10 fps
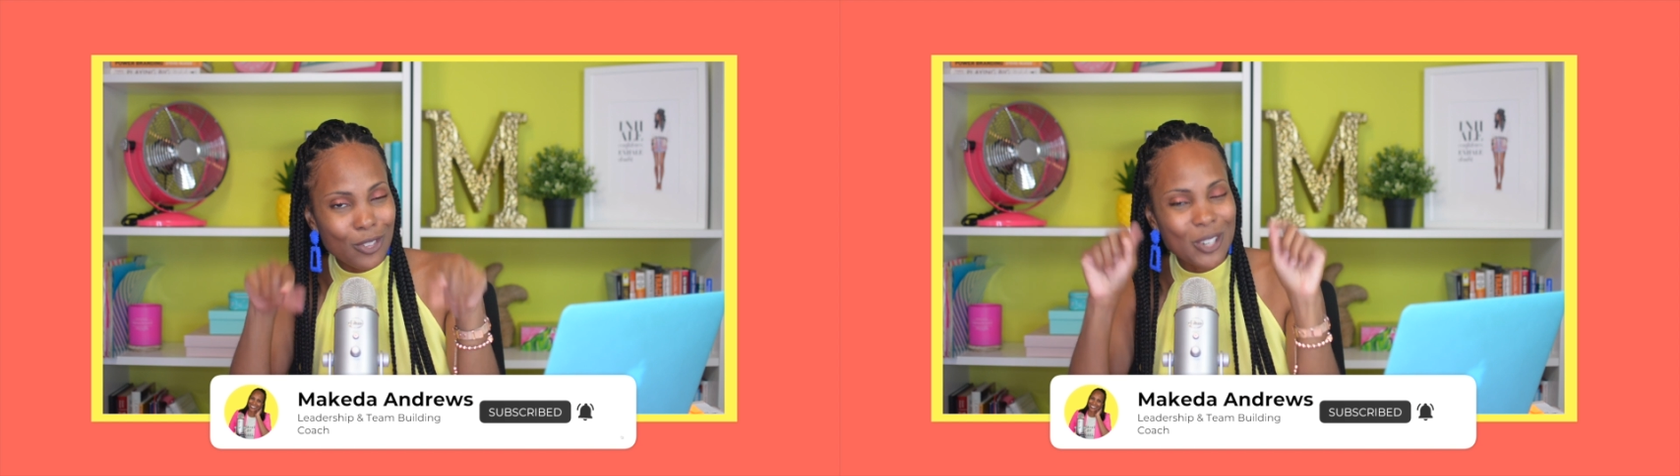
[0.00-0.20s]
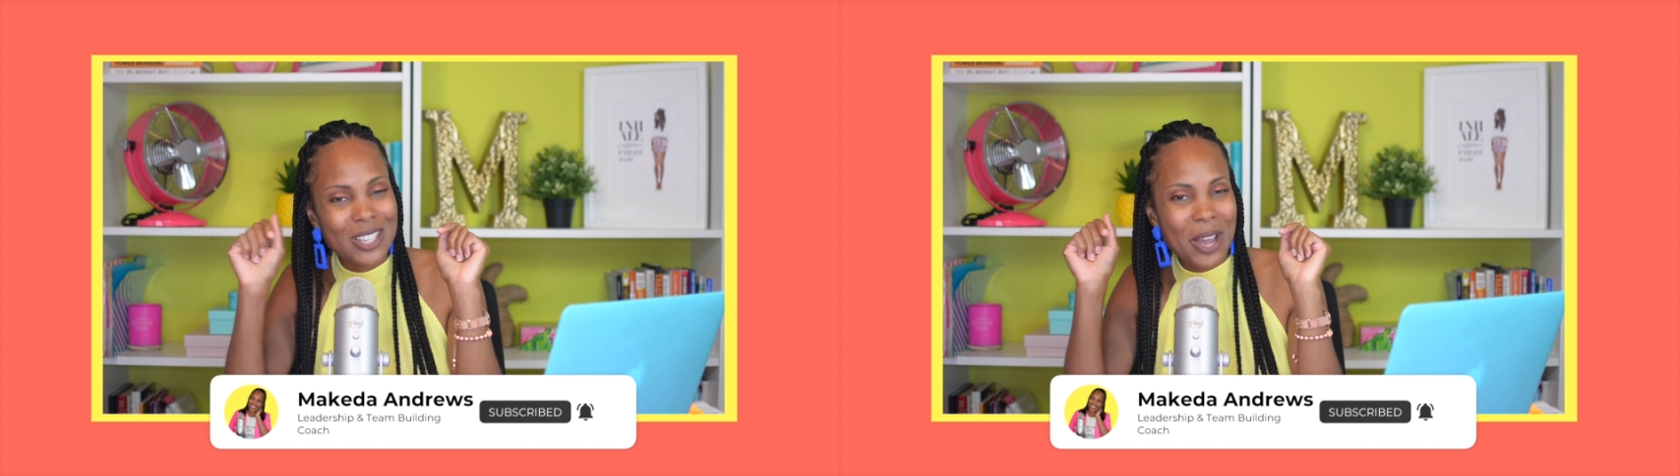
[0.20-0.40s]

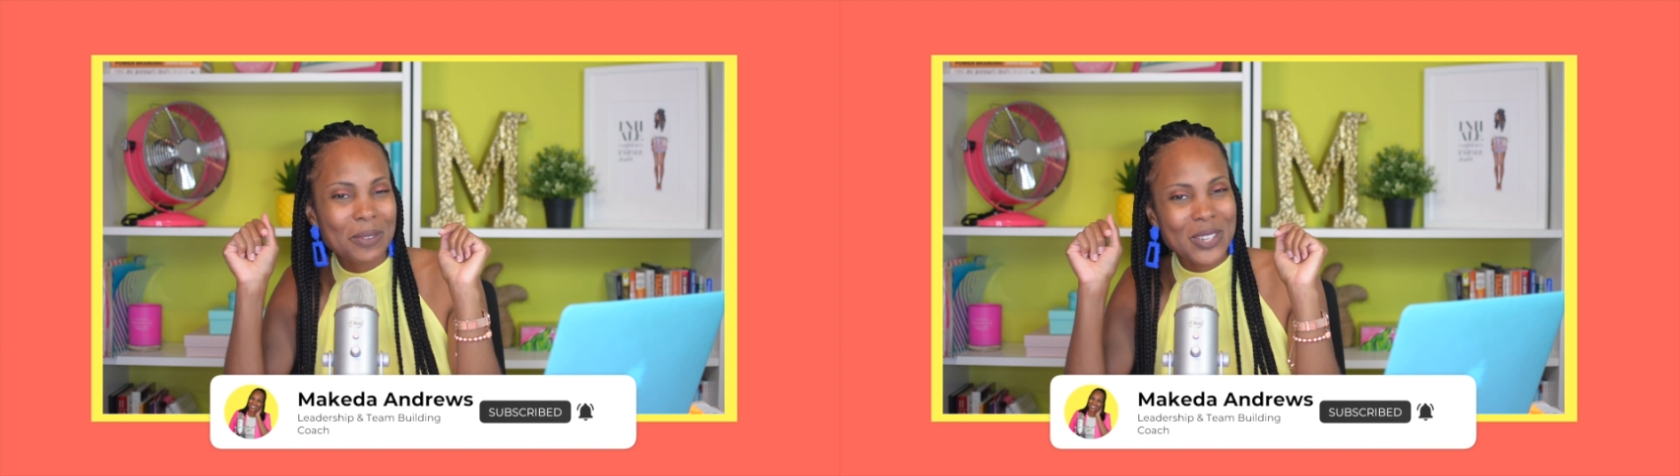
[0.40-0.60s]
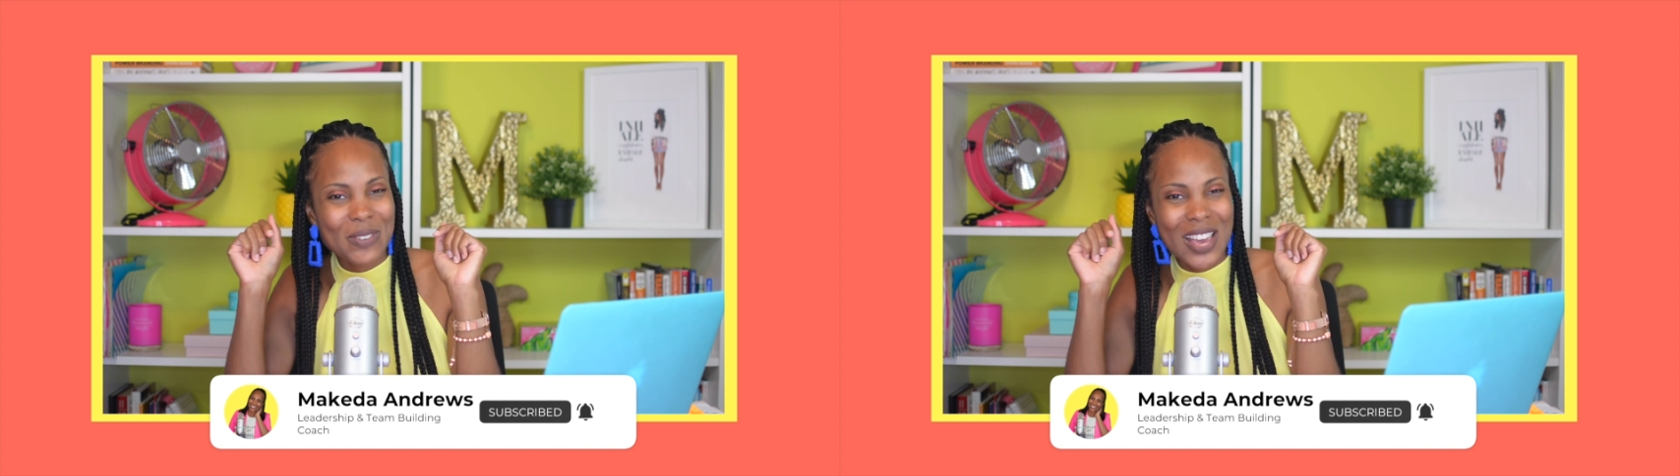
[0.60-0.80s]

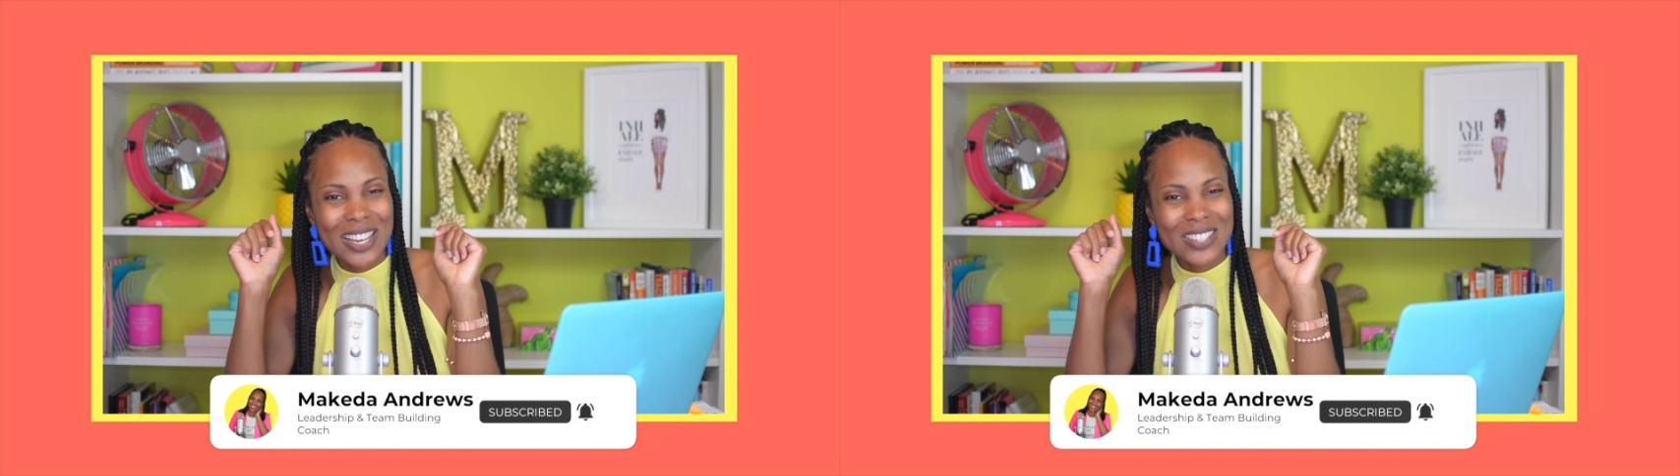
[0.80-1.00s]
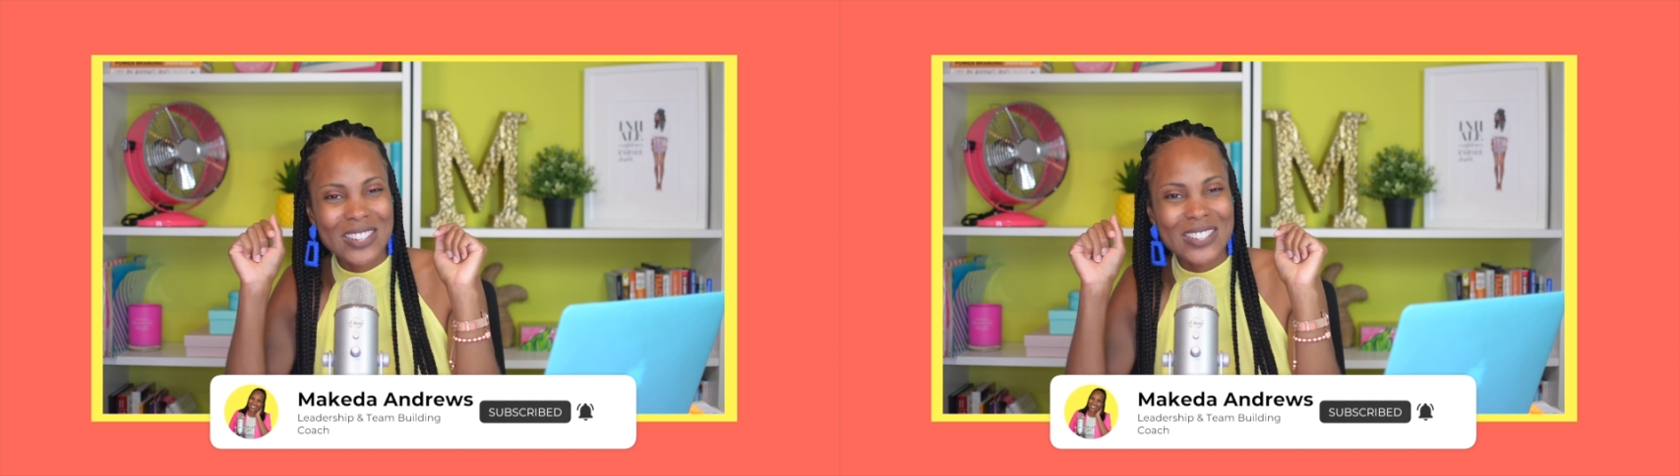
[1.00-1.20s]
first-time team
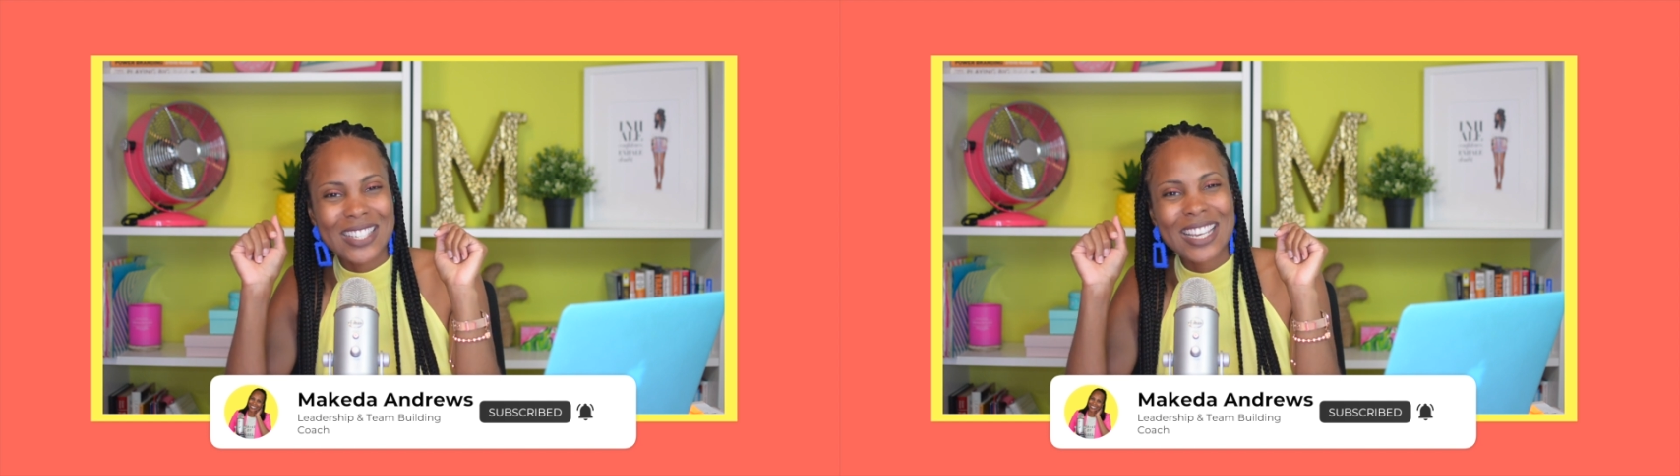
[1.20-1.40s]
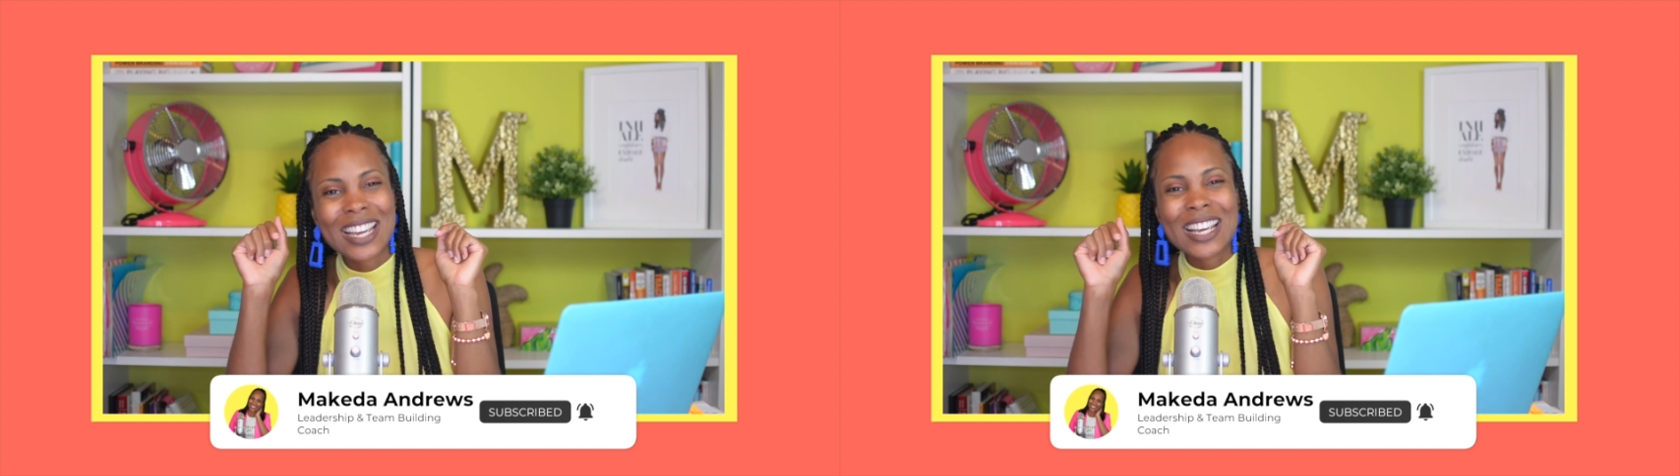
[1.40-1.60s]

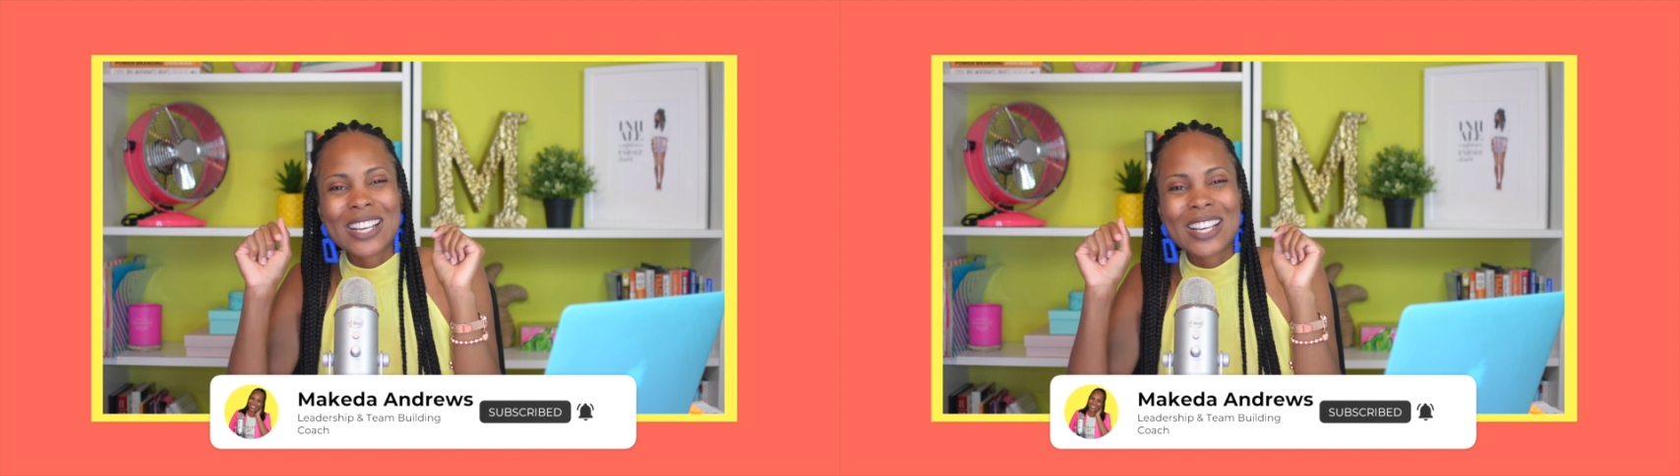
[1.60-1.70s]
managers.